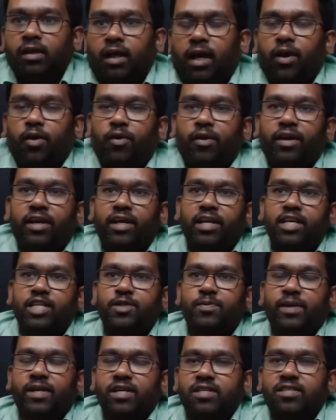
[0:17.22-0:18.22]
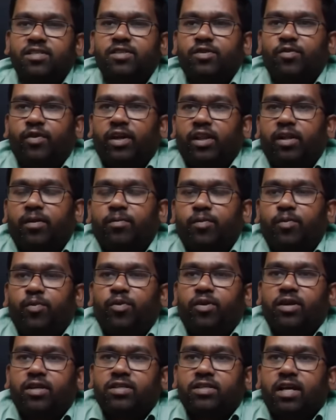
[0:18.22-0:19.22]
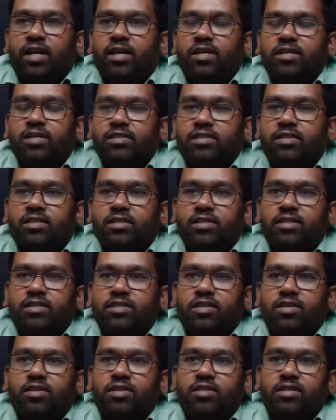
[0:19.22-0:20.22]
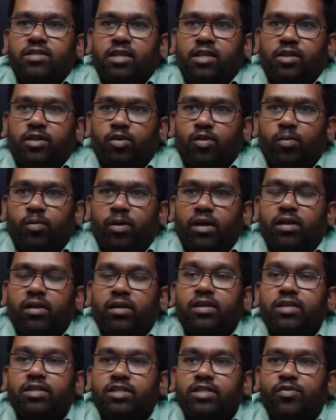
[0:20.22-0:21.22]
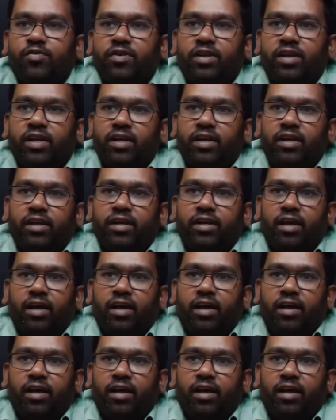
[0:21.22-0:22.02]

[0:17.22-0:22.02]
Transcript: Hello, dearest friends. Welcome to Plutus IAS. This is Dr. Jitendra Kumar. His difficulty.